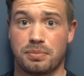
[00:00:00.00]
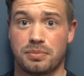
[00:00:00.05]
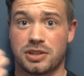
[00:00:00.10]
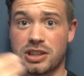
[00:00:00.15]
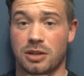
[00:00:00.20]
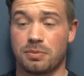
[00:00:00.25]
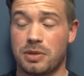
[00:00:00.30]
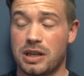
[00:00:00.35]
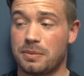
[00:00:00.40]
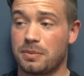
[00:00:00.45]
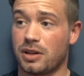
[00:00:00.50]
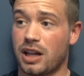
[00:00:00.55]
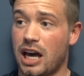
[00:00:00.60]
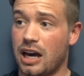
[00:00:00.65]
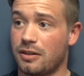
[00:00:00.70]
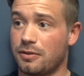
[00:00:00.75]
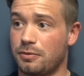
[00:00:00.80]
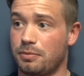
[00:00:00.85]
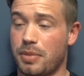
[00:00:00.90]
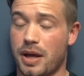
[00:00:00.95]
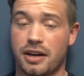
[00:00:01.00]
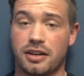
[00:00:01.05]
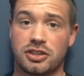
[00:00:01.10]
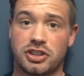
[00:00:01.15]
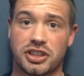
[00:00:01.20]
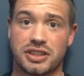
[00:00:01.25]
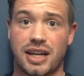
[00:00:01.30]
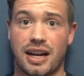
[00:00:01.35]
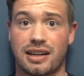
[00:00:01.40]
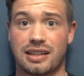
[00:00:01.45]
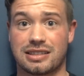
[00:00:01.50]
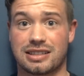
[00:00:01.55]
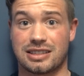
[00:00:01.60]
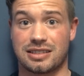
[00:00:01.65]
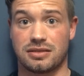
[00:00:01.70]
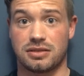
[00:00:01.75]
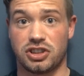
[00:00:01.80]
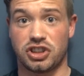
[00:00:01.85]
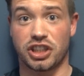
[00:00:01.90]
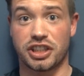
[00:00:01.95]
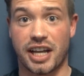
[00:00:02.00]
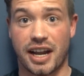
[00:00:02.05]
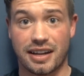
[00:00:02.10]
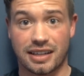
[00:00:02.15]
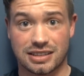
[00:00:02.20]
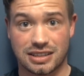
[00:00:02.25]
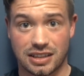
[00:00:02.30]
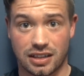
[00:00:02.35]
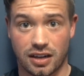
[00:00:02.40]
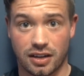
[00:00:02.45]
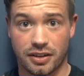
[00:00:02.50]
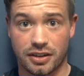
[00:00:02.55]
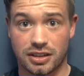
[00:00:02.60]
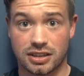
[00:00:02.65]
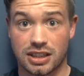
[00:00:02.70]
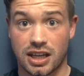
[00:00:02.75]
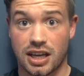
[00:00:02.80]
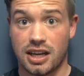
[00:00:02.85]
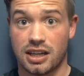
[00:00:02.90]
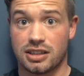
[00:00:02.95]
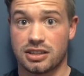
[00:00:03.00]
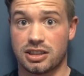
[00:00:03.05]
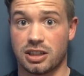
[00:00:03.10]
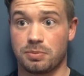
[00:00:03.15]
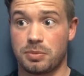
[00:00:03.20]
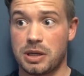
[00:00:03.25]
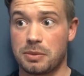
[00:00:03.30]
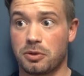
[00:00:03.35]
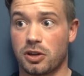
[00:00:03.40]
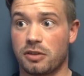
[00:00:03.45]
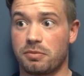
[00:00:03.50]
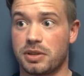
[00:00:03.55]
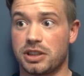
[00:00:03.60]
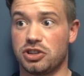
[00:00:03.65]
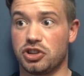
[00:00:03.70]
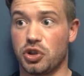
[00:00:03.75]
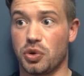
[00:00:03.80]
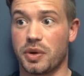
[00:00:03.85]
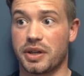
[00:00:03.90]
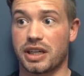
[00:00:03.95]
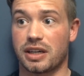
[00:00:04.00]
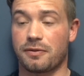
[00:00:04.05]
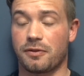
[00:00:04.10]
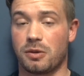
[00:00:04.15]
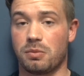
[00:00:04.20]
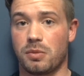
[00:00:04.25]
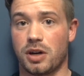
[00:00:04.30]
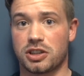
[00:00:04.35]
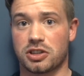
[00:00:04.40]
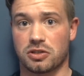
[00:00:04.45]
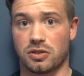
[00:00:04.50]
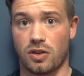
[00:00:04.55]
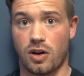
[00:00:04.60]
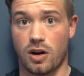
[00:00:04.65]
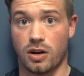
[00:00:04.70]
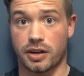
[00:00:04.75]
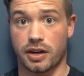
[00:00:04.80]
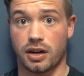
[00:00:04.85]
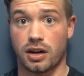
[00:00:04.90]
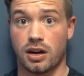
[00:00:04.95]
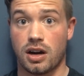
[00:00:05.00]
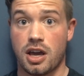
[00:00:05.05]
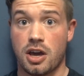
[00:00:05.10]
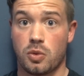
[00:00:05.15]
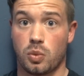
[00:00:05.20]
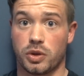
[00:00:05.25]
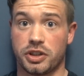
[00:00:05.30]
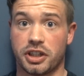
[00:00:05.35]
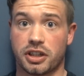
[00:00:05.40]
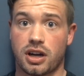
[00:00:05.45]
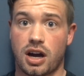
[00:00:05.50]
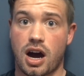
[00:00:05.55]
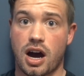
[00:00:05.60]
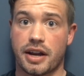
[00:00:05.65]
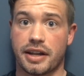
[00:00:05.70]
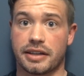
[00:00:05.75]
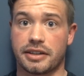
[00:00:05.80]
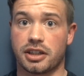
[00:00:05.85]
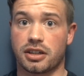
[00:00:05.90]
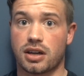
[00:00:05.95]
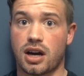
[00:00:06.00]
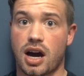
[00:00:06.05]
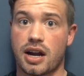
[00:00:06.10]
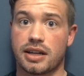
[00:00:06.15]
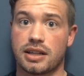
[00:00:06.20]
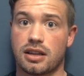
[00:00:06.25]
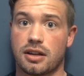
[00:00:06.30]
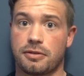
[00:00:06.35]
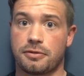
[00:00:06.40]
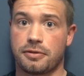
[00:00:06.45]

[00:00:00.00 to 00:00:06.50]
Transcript: some people have better genetics than others. Some people have been doing it for much longer. When you're cutting the